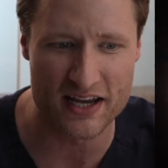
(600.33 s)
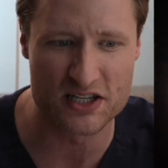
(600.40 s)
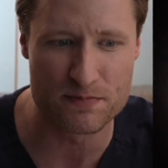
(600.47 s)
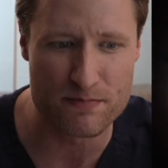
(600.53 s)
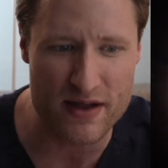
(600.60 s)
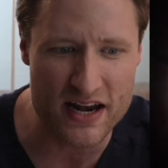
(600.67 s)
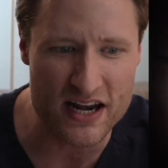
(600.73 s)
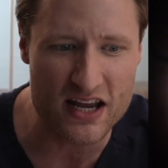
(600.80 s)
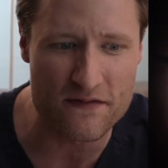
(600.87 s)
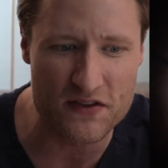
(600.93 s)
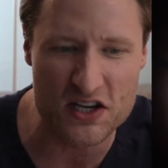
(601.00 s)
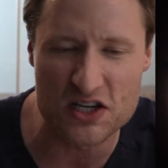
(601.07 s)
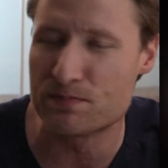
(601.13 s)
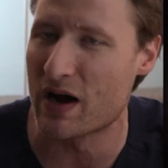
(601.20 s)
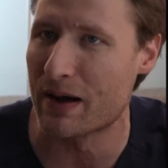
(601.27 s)
as many of
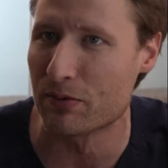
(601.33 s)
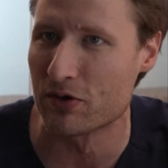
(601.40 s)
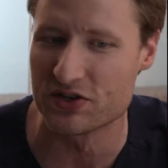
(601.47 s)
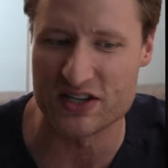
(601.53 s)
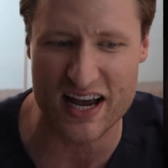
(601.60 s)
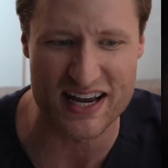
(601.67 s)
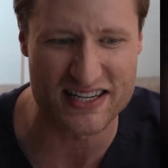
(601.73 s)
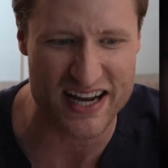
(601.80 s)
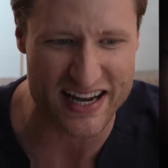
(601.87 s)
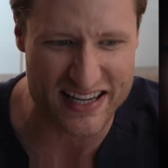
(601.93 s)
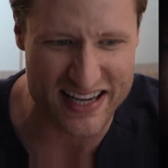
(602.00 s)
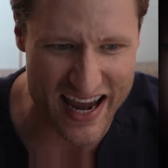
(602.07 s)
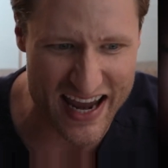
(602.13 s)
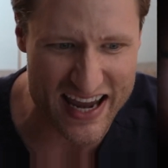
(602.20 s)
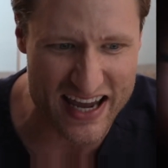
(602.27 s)
these bubbles as I
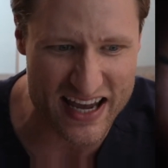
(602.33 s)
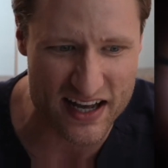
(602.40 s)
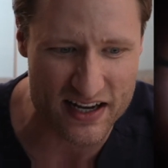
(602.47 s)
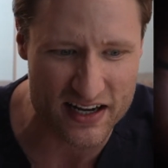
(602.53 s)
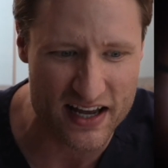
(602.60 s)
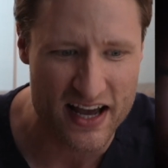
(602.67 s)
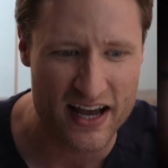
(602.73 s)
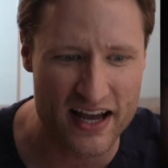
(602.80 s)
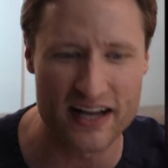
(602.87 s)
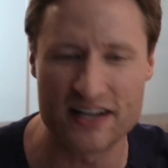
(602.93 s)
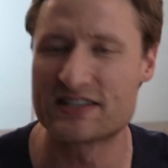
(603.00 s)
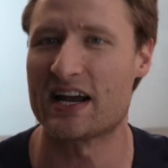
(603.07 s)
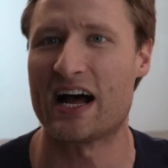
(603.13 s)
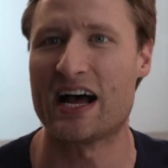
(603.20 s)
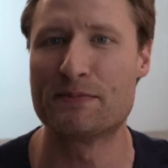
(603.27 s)
can,
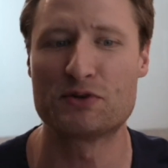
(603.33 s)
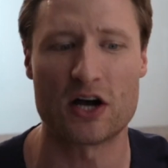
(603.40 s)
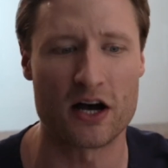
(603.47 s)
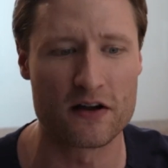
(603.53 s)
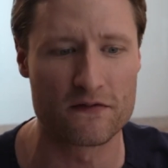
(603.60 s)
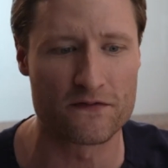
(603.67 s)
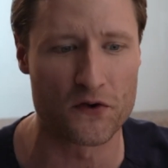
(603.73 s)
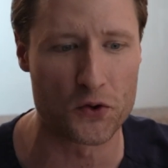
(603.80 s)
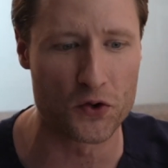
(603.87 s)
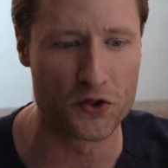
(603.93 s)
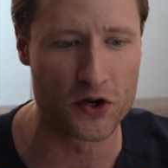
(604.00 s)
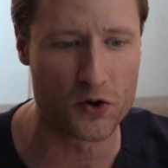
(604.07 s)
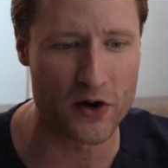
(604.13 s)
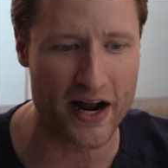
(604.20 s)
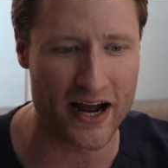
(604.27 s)
it's time to unfold
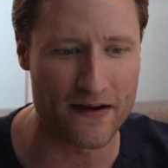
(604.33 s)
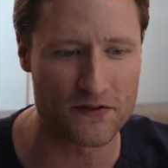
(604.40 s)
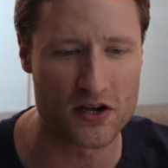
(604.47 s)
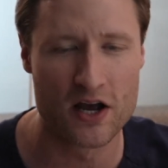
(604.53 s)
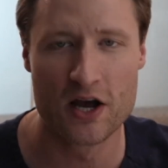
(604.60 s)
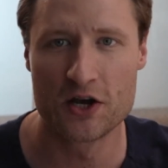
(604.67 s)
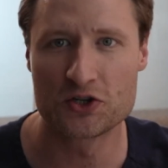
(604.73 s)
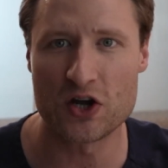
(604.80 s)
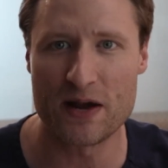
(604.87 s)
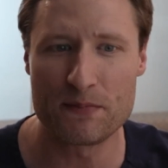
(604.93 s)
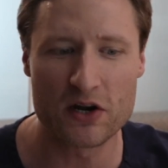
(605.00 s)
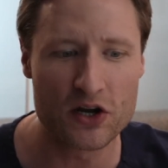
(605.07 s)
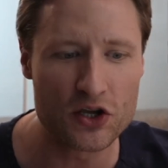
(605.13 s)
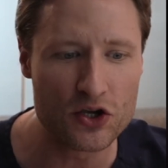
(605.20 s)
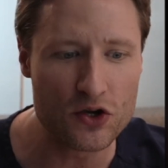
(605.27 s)
the graft. So I'm
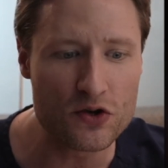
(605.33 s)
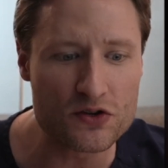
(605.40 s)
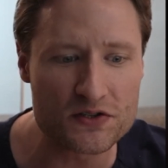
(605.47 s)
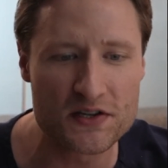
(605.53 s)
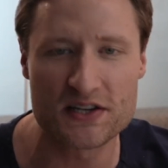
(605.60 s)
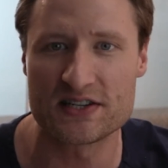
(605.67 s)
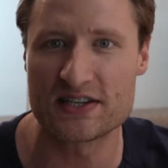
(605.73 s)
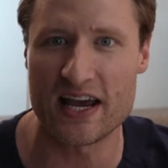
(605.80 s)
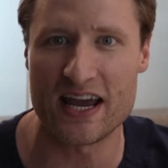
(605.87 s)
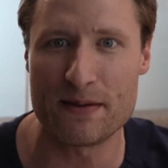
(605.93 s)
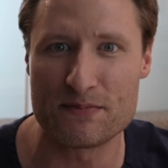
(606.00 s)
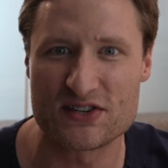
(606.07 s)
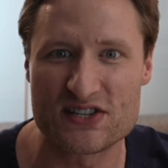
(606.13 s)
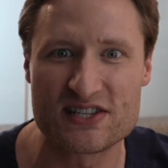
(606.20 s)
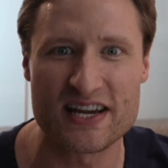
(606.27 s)
going to use the
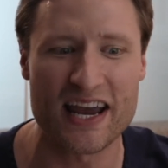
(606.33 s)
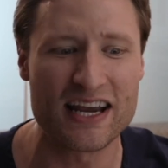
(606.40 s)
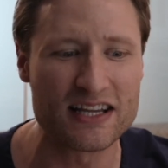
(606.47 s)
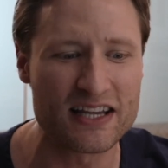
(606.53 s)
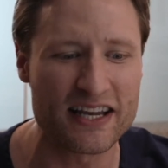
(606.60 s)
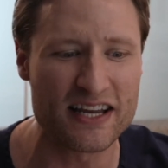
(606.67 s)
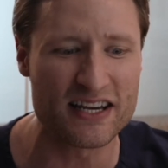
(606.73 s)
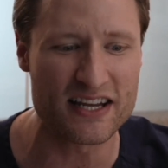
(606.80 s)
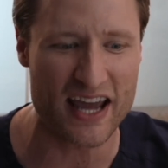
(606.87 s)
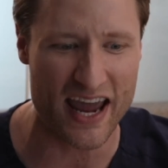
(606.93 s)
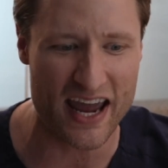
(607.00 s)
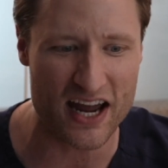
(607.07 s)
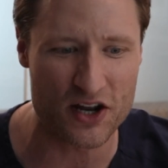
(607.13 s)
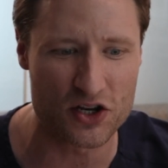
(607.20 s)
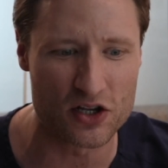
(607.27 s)
same saline
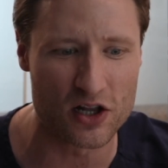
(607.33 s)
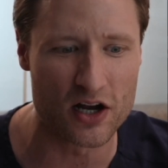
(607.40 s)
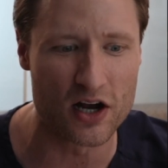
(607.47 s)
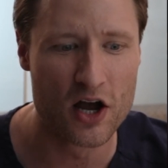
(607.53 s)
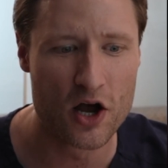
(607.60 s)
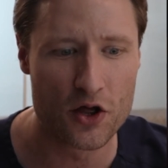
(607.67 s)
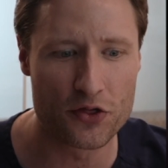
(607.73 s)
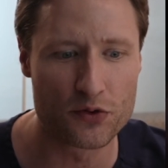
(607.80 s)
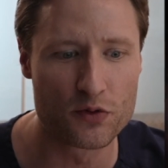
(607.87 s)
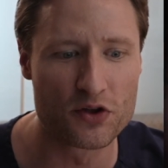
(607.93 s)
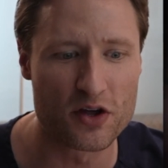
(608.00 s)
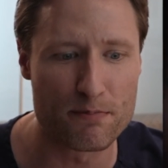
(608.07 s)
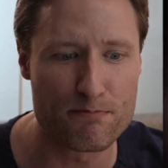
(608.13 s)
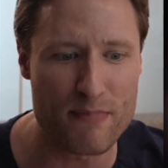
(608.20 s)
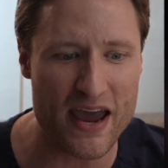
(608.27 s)
cannula through
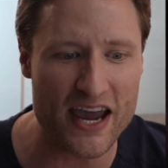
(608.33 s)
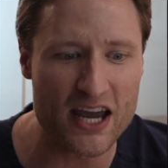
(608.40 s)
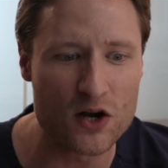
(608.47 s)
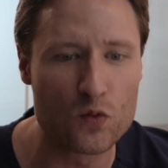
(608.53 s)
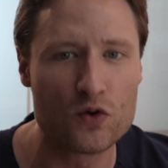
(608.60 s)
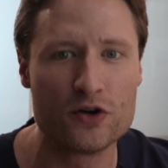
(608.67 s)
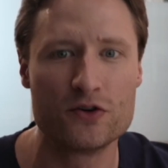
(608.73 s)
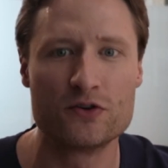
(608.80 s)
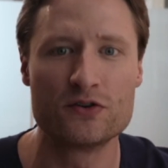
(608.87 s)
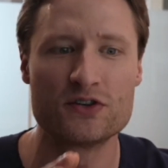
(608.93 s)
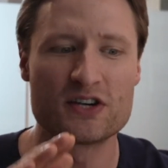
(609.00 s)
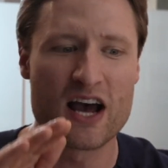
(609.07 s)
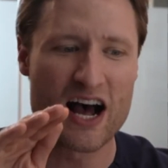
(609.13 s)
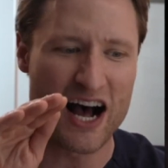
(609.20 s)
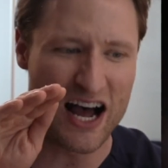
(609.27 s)
the main
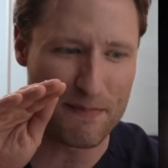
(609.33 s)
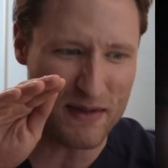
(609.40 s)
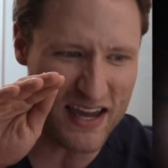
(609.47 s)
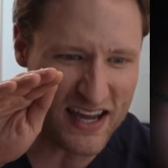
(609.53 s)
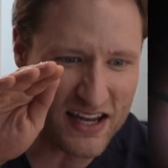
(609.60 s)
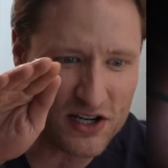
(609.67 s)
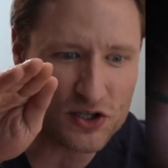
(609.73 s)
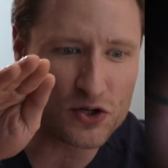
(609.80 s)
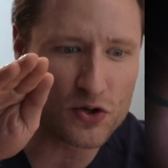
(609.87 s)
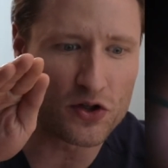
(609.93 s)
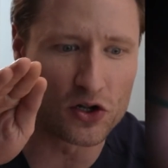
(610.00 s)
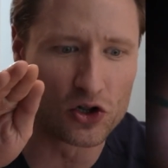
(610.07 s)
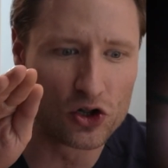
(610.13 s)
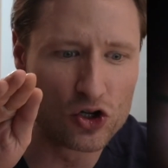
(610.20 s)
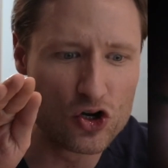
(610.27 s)
wound. I'm into the
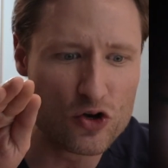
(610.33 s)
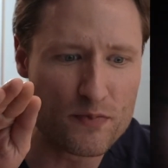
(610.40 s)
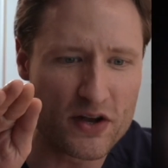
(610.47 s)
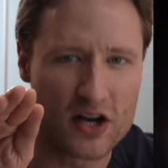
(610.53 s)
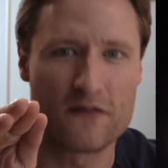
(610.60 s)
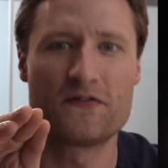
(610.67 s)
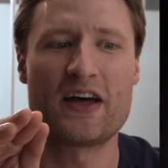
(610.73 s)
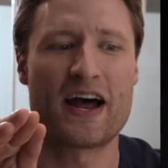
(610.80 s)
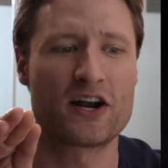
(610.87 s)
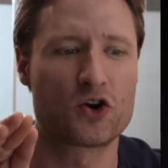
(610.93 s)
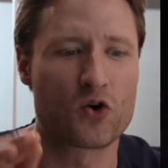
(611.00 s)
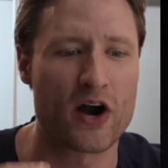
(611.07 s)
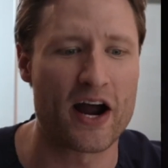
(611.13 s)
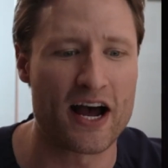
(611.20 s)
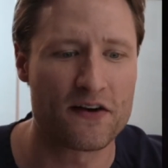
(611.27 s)
lumen of that
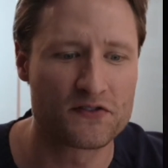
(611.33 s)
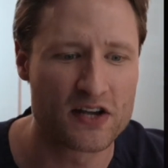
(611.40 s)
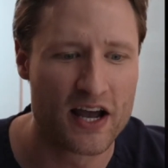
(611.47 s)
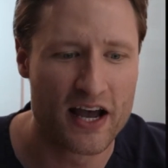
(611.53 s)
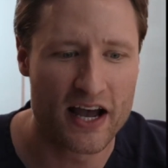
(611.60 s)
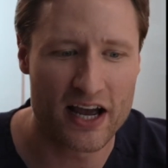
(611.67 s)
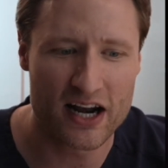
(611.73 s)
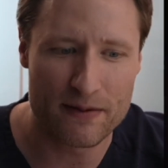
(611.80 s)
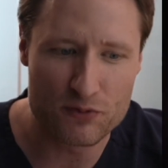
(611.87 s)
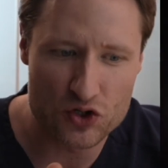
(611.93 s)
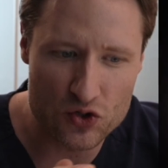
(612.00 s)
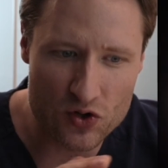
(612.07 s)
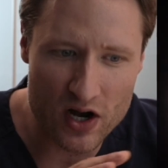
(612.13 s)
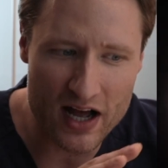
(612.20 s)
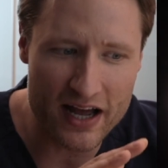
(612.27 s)
graft, and I'm
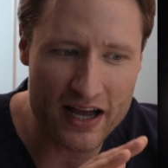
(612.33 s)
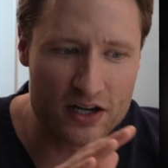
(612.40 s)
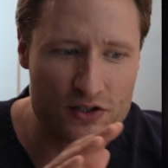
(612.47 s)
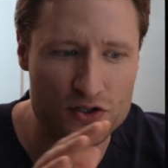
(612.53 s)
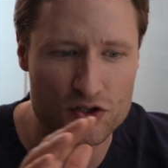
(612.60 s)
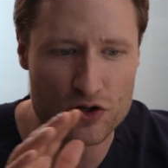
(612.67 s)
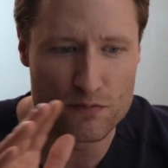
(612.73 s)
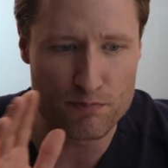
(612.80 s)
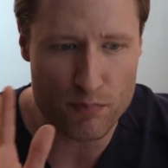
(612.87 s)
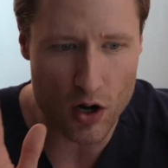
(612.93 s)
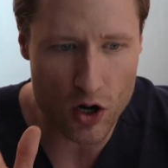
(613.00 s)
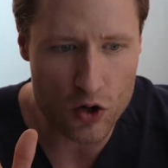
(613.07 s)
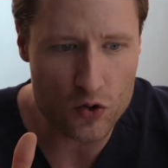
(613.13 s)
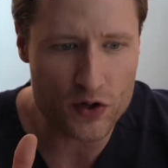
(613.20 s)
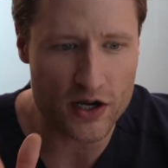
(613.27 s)
trying to
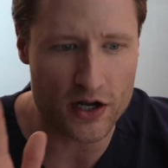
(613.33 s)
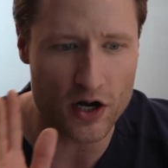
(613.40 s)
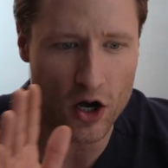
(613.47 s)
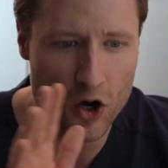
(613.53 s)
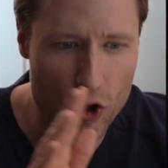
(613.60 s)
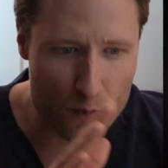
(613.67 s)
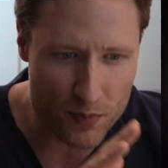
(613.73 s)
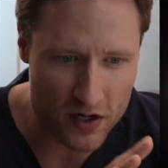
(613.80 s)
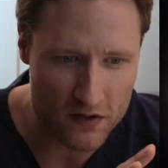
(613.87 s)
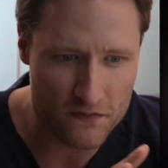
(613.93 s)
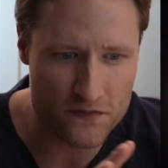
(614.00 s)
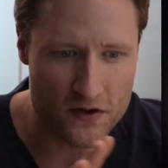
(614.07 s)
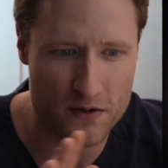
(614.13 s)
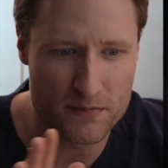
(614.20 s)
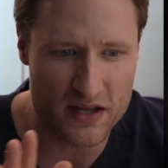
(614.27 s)
poke it open
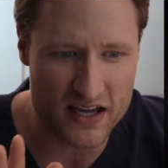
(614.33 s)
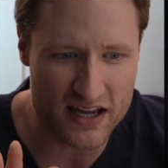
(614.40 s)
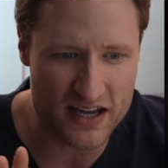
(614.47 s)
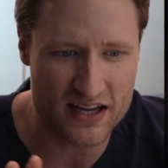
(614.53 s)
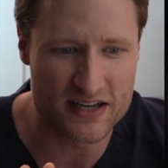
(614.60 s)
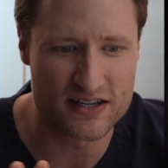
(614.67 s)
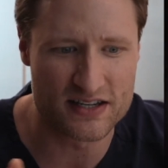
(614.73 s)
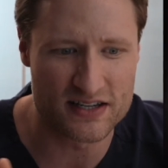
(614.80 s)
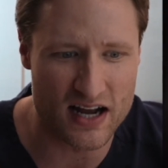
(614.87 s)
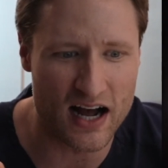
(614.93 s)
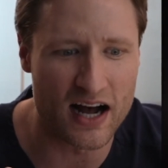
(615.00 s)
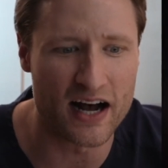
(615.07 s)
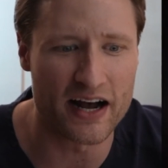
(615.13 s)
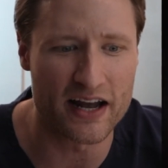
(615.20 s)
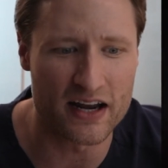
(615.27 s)
from the
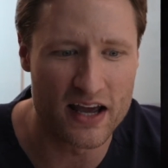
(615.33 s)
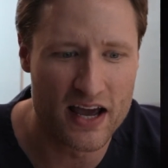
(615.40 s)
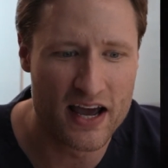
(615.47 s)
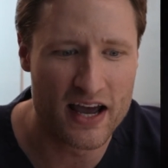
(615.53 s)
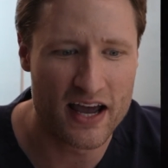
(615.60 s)
inside.